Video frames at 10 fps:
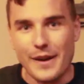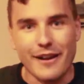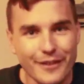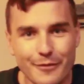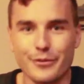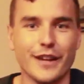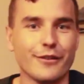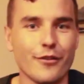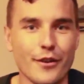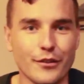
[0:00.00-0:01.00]
ground up
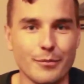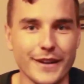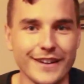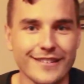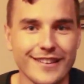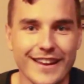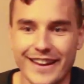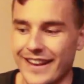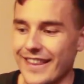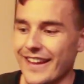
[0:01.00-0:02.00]
flavor of those beans,
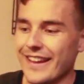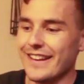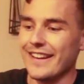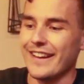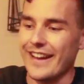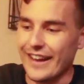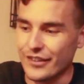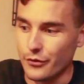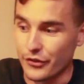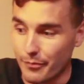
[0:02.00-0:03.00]
and then
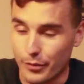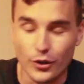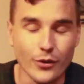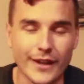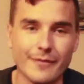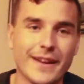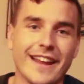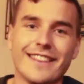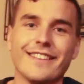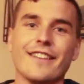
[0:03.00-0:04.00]
as it was brewing,
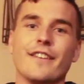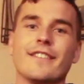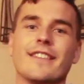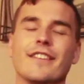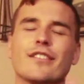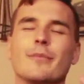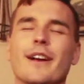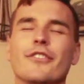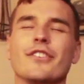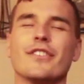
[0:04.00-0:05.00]
man, the
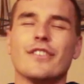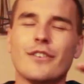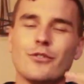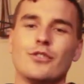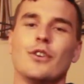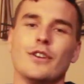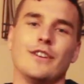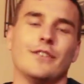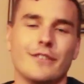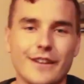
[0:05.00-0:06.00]
smell just
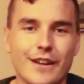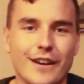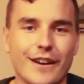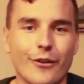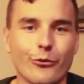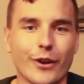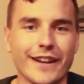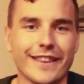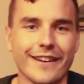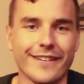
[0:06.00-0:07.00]
took you
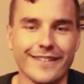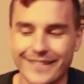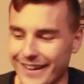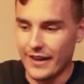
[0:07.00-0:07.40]
right there.